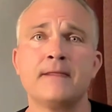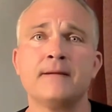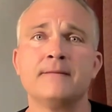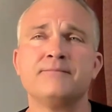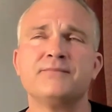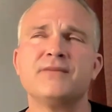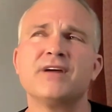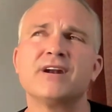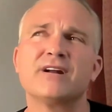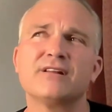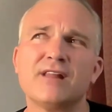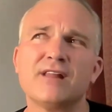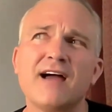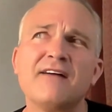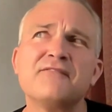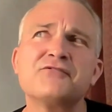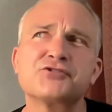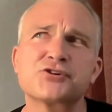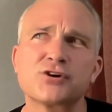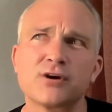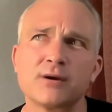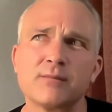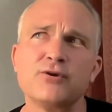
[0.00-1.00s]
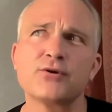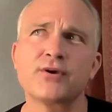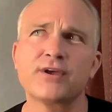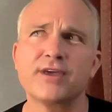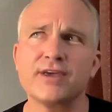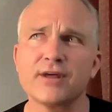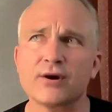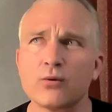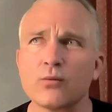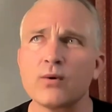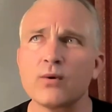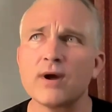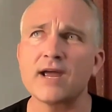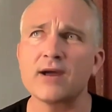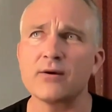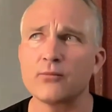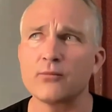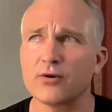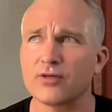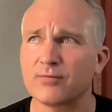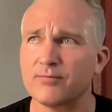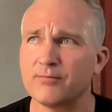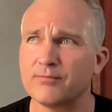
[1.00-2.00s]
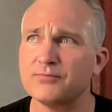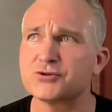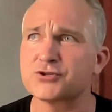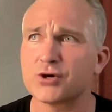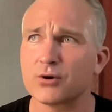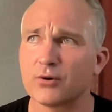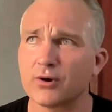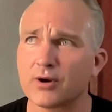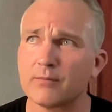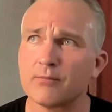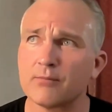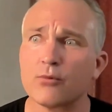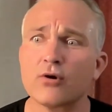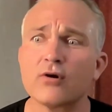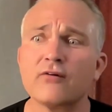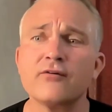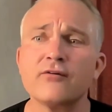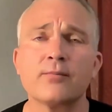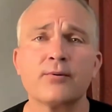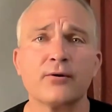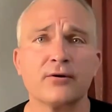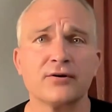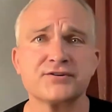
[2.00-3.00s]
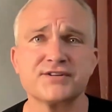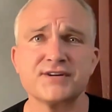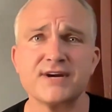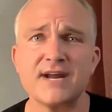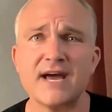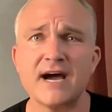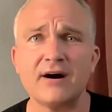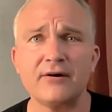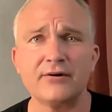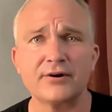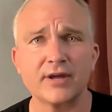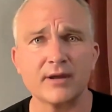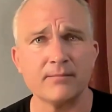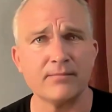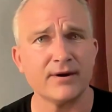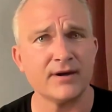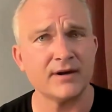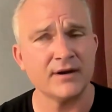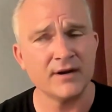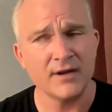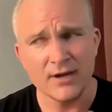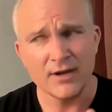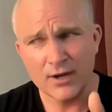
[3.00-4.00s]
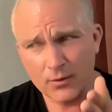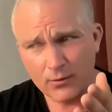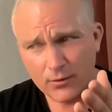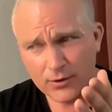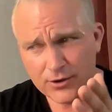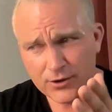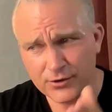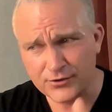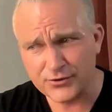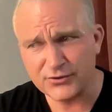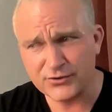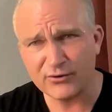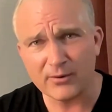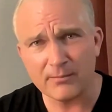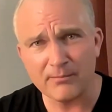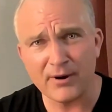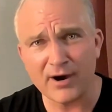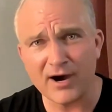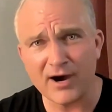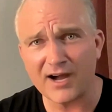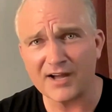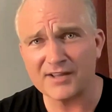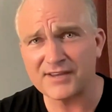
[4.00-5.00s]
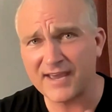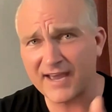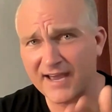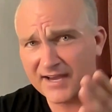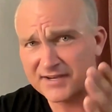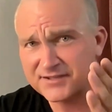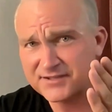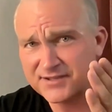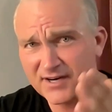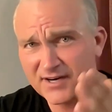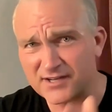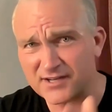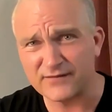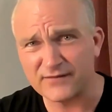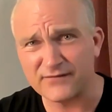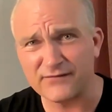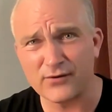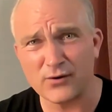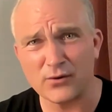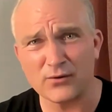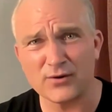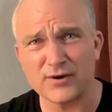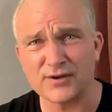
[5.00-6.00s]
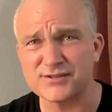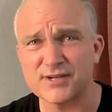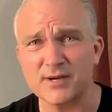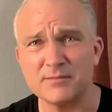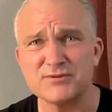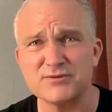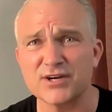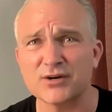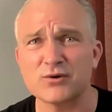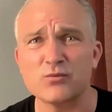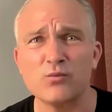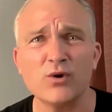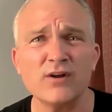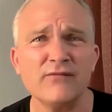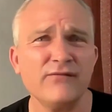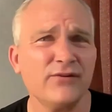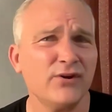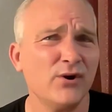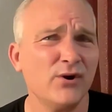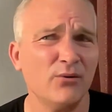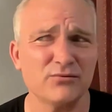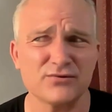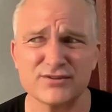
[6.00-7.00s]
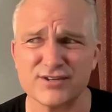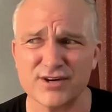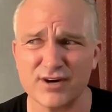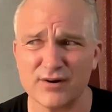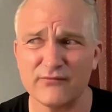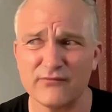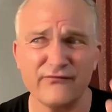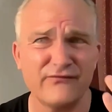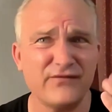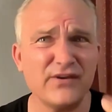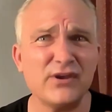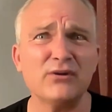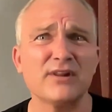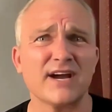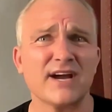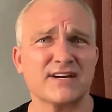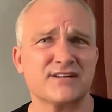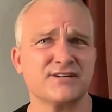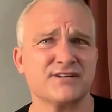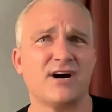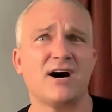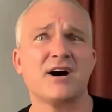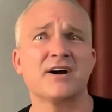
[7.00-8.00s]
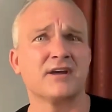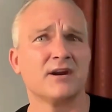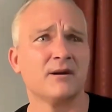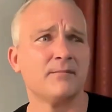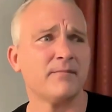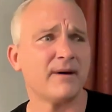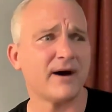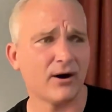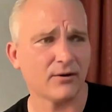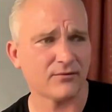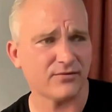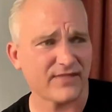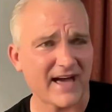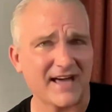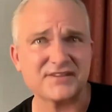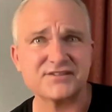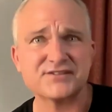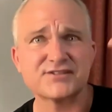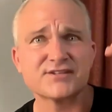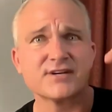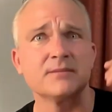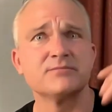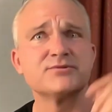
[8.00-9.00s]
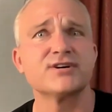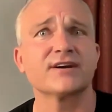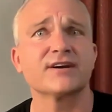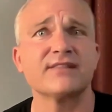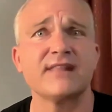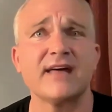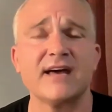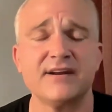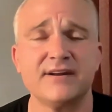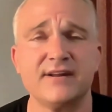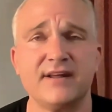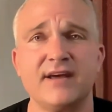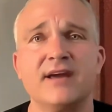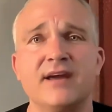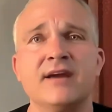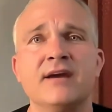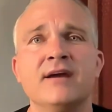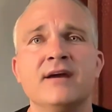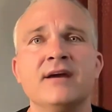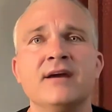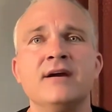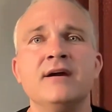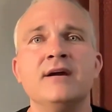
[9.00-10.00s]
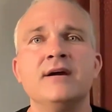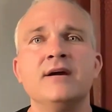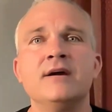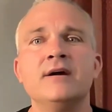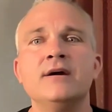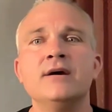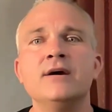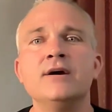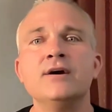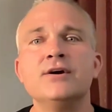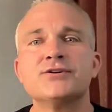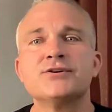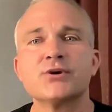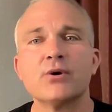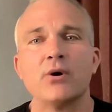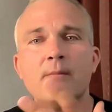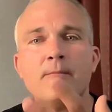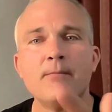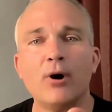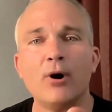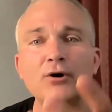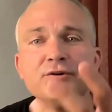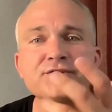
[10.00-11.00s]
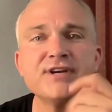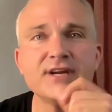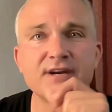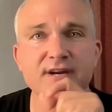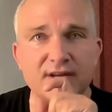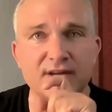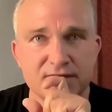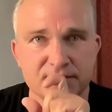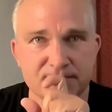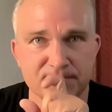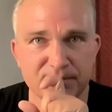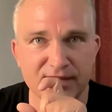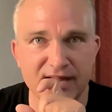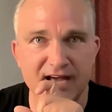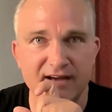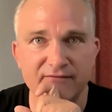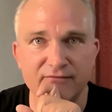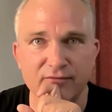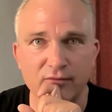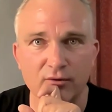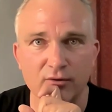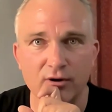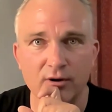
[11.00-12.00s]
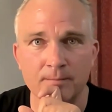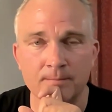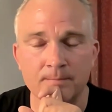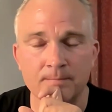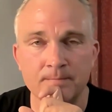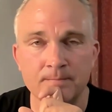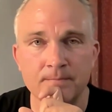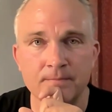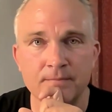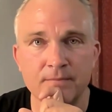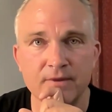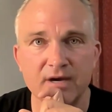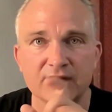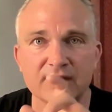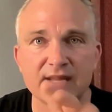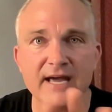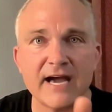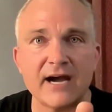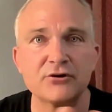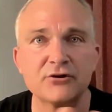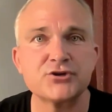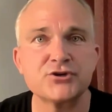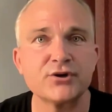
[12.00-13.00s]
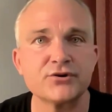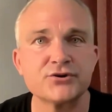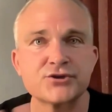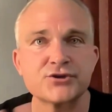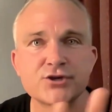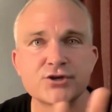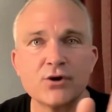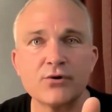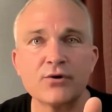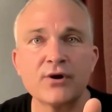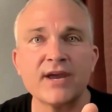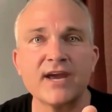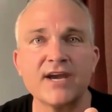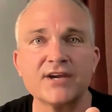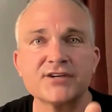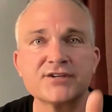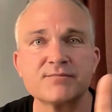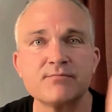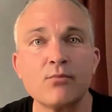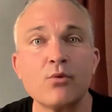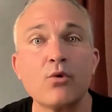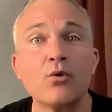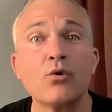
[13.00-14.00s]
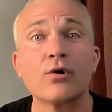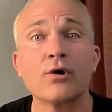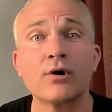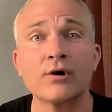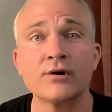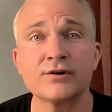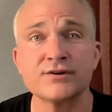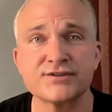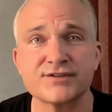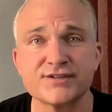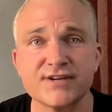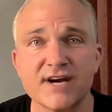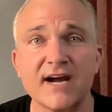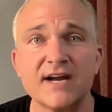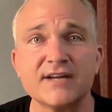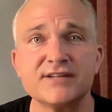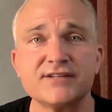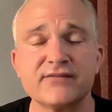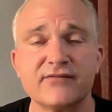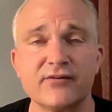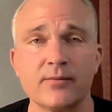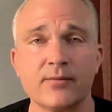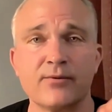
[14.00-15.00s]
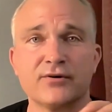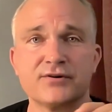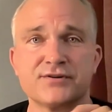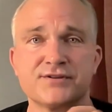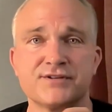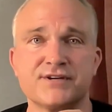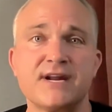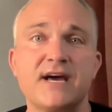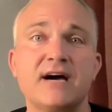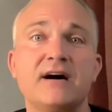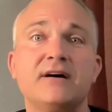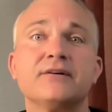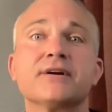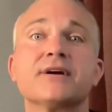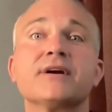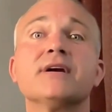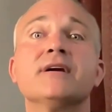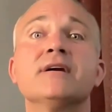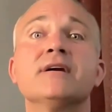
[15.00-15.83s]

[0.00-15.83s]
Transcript: In a live stream, you get away with showing more of your personality, but when you're doing podcasts and it's a focused subject, what if you don't talk? Feel like talking about that subject that day? So a multi-niche platform allows you to showcase more sides of your personality.